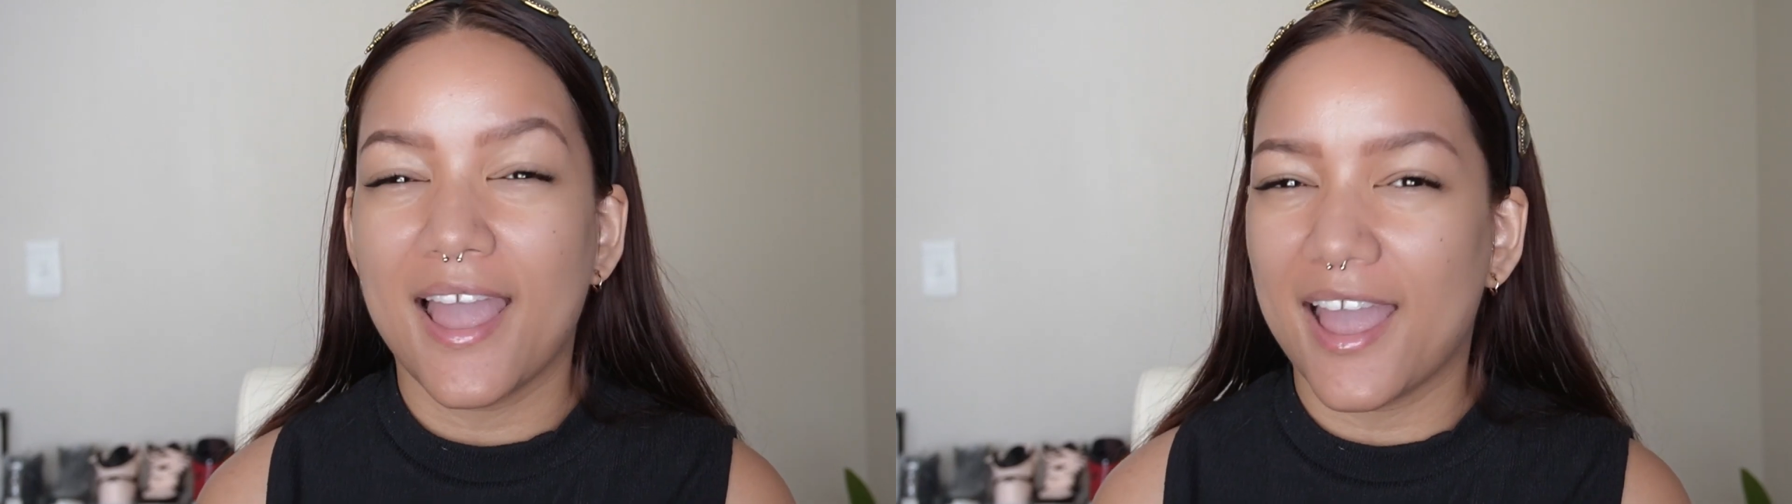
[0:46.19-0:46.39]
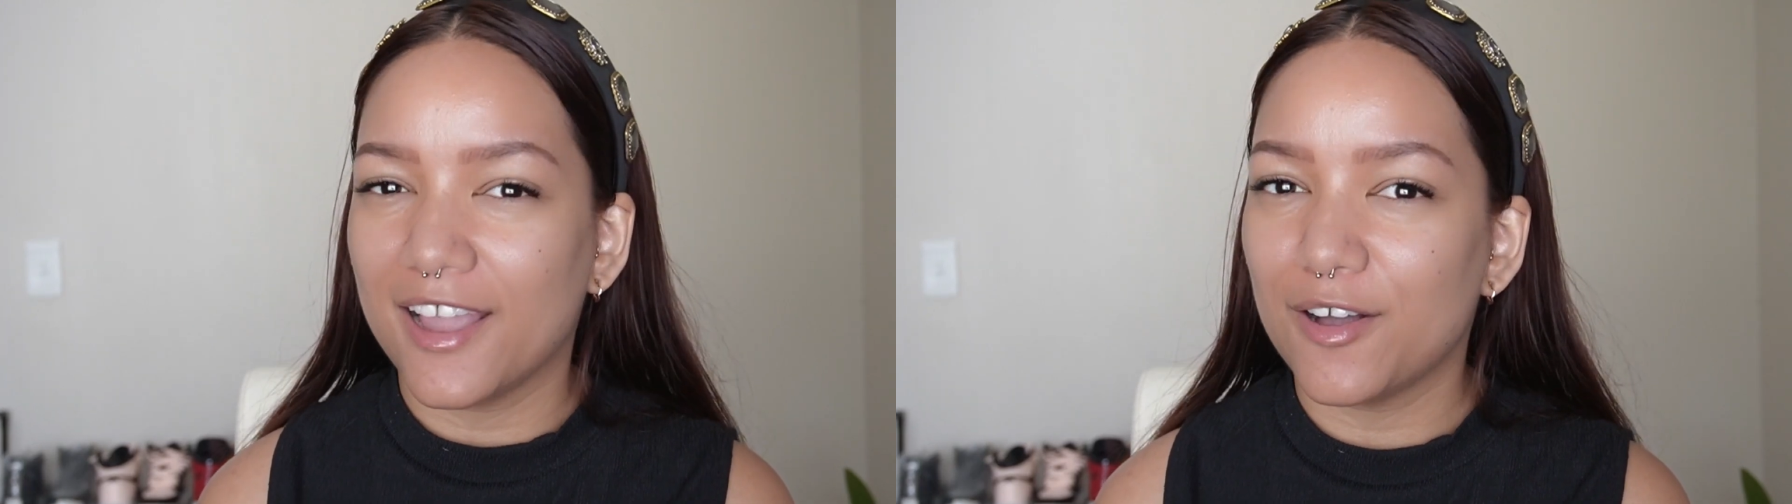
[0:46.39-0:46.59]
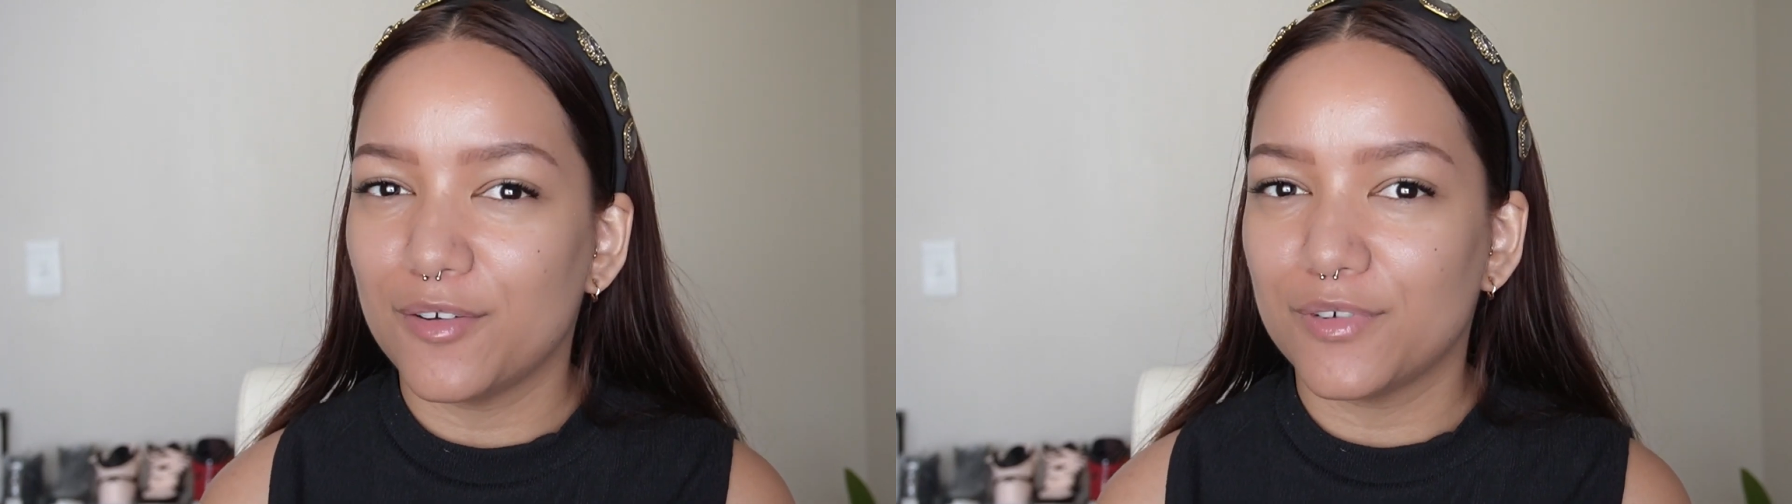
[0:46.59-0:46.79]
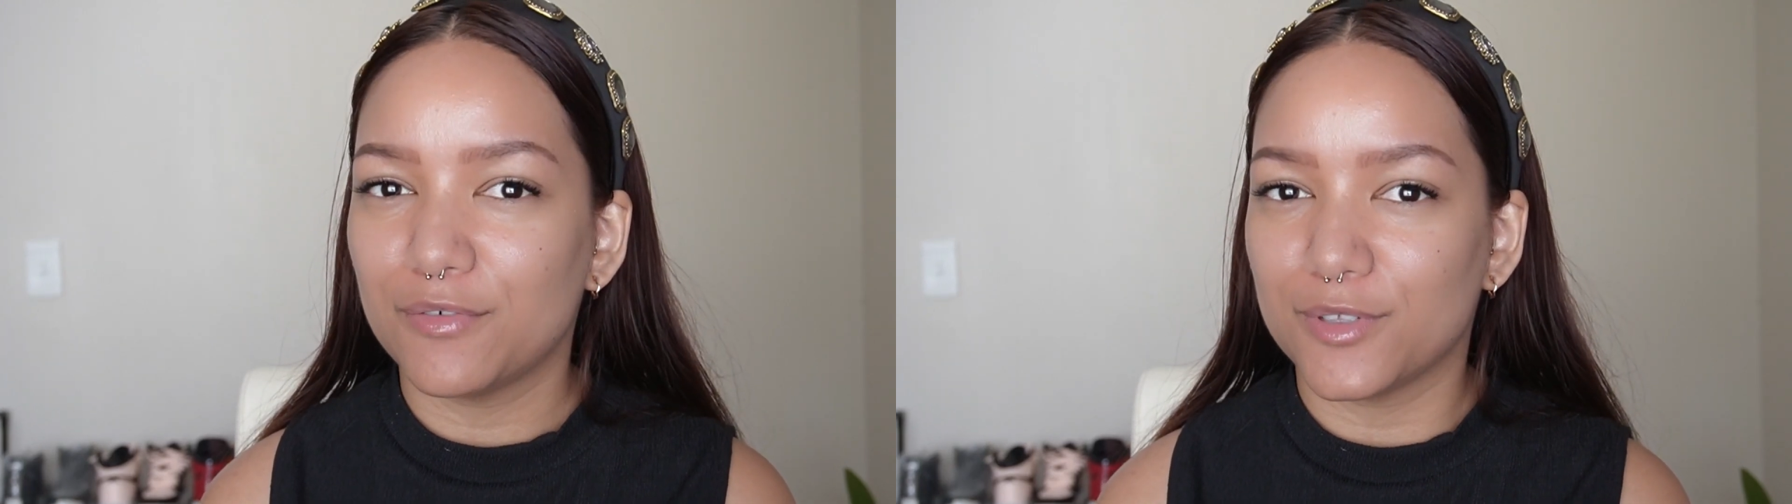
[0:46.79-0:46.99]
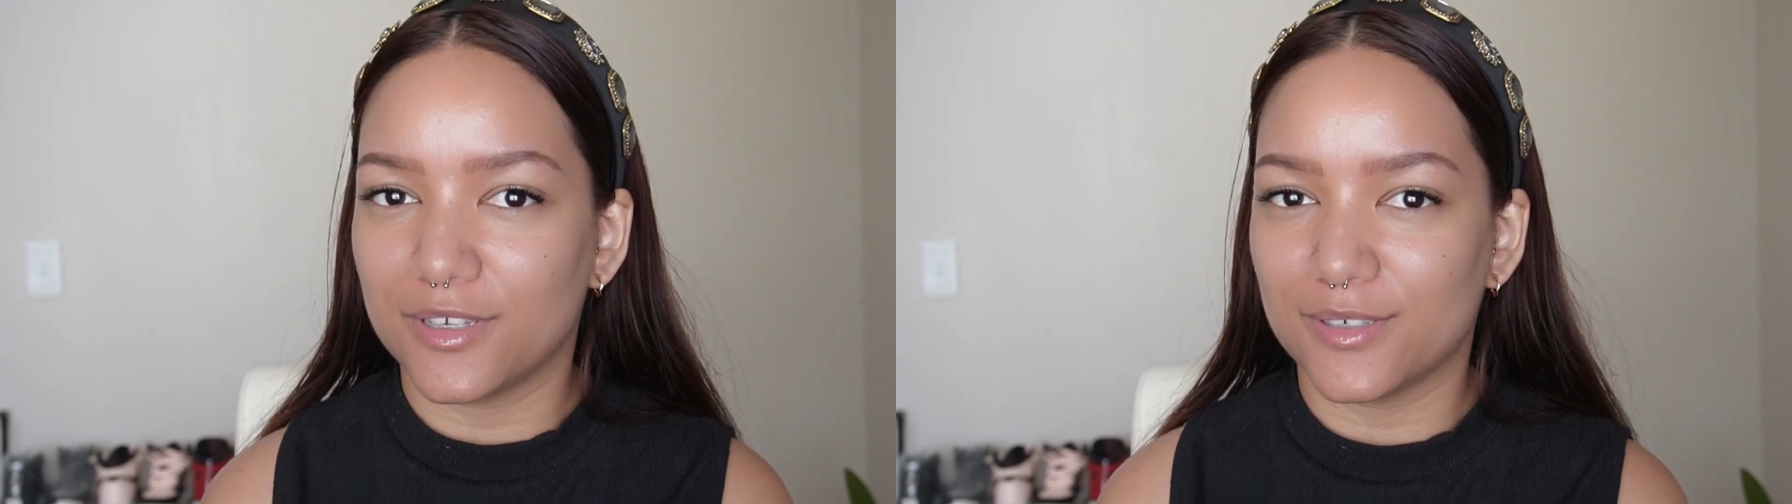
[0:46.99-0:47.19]

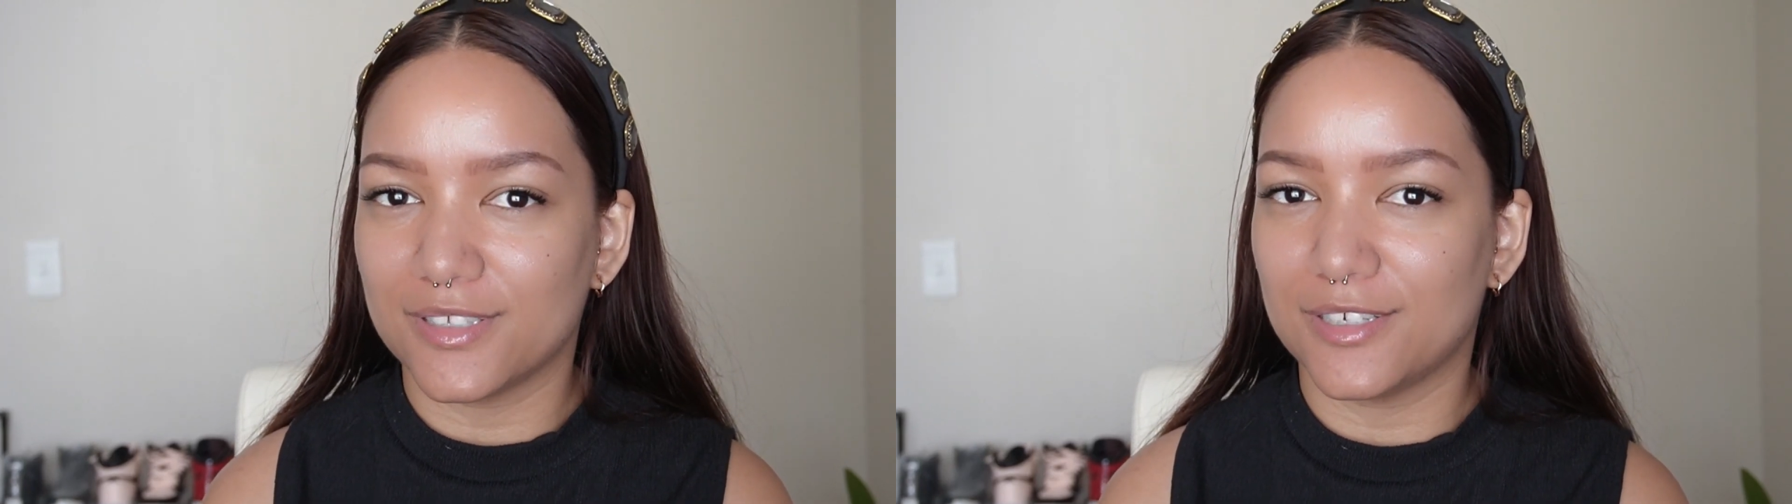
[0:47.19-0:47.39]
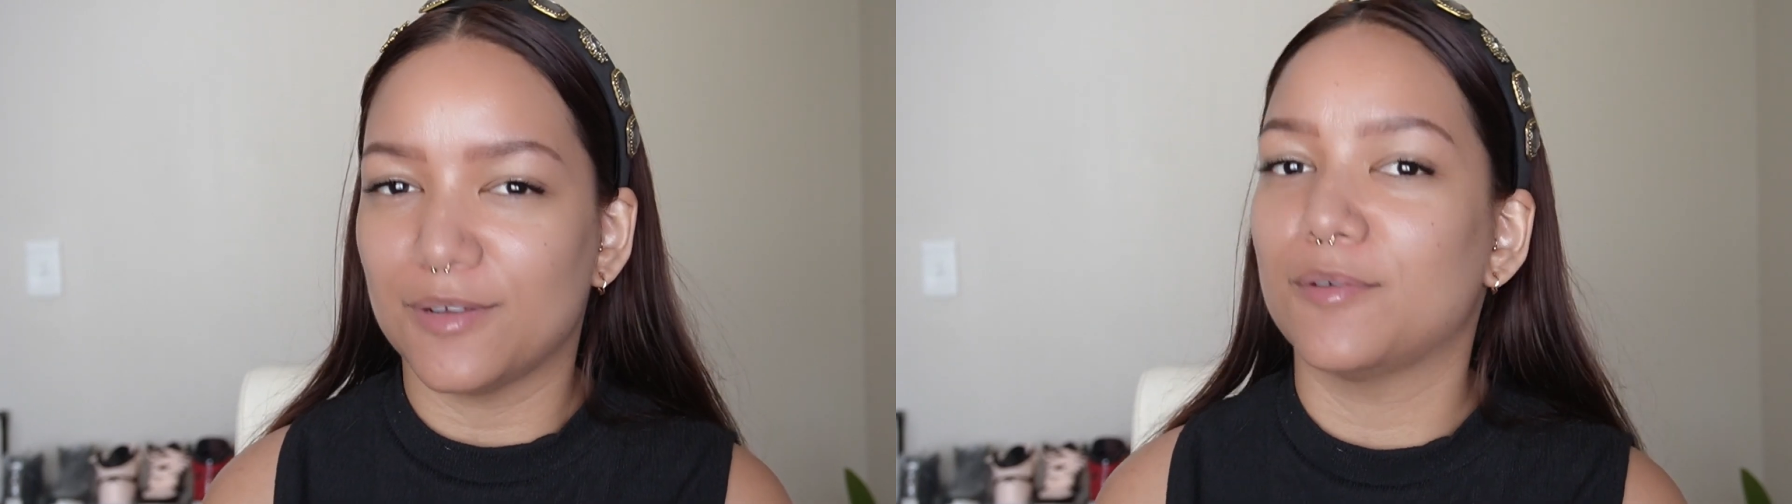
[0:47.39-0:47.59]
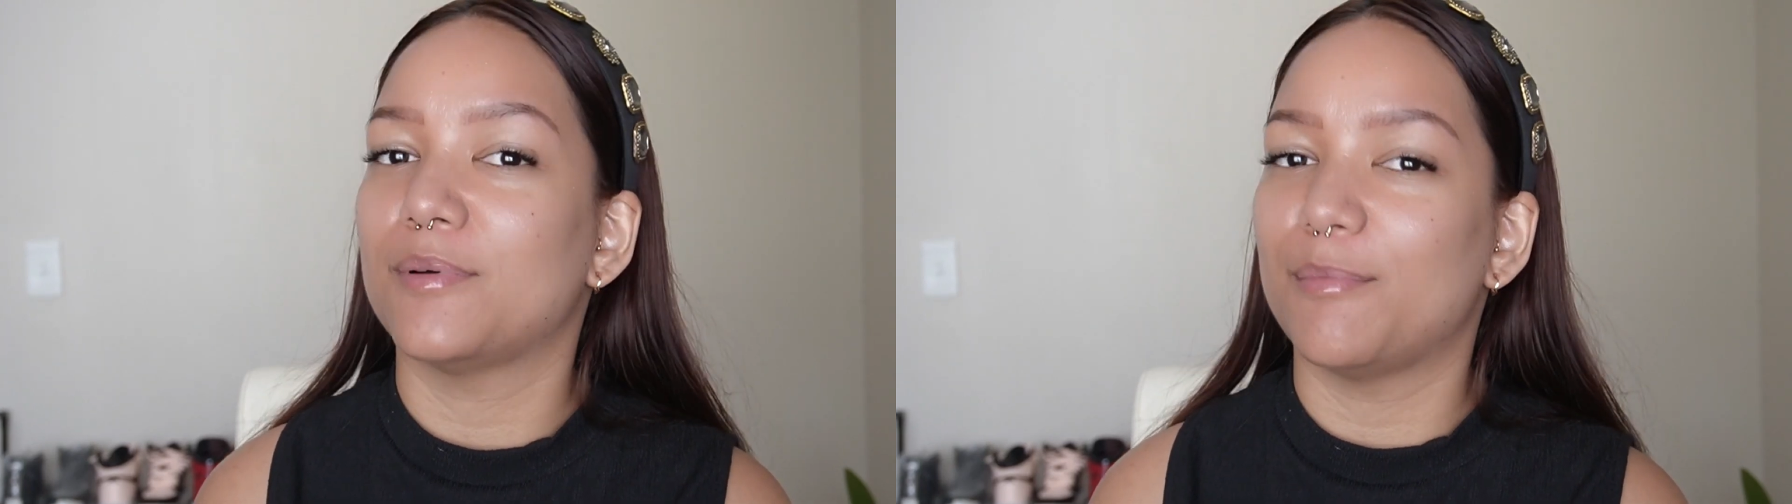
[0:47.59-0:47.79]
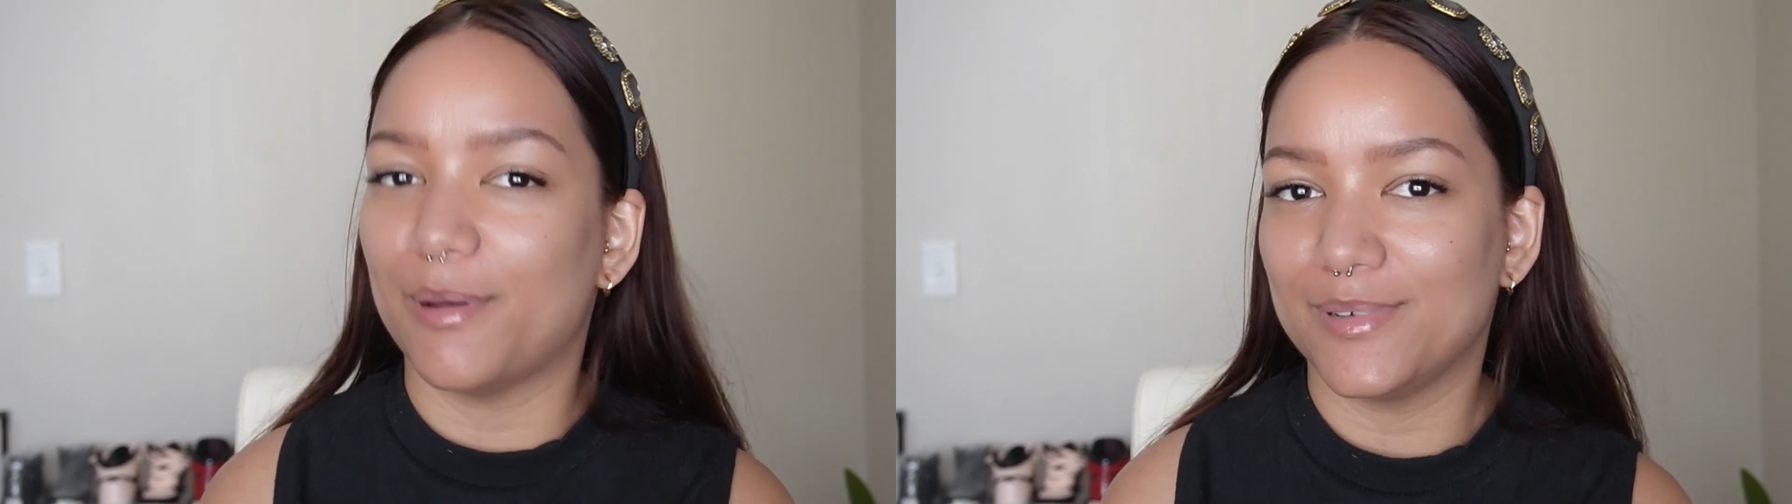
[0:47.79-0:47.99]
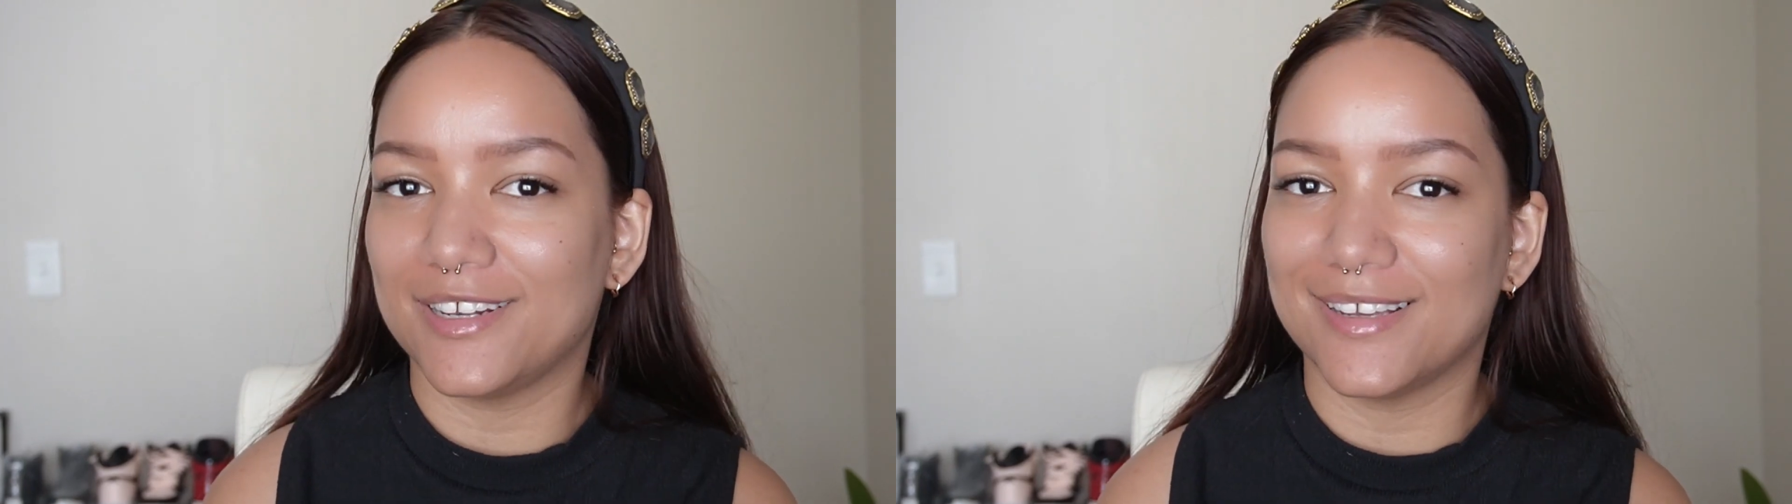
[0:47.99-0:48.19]
Hangover for those that don't know what
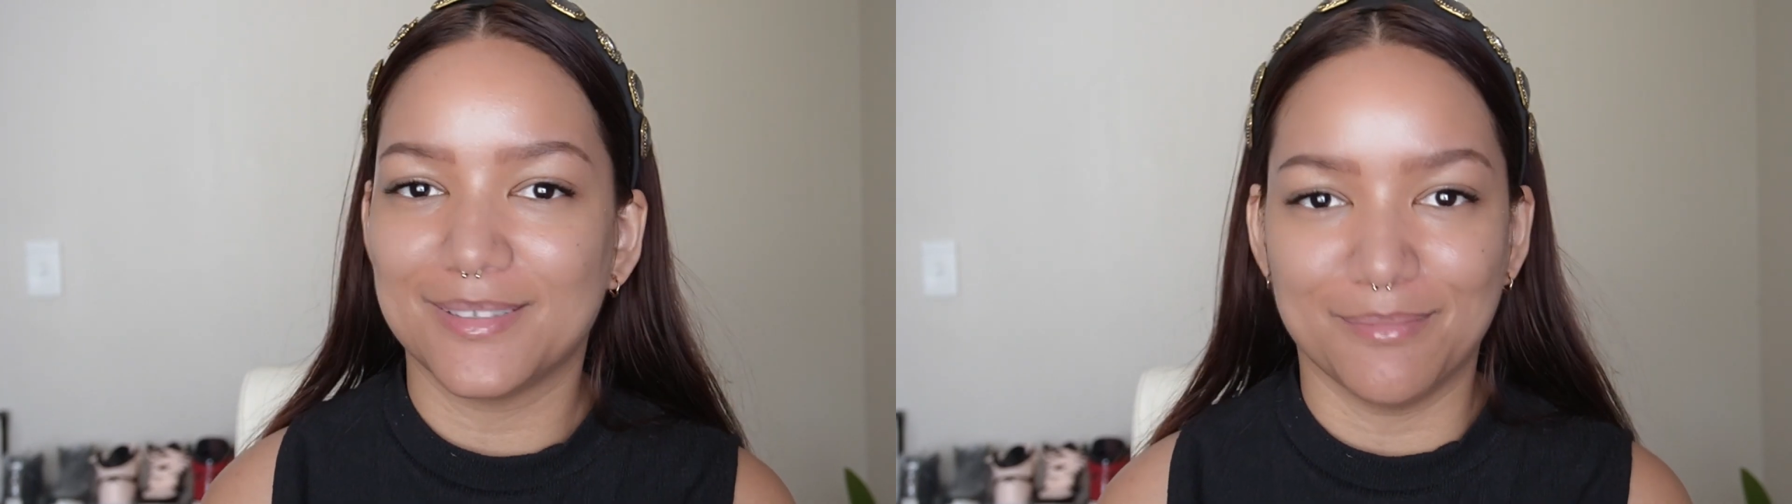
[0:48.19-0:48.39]
babalas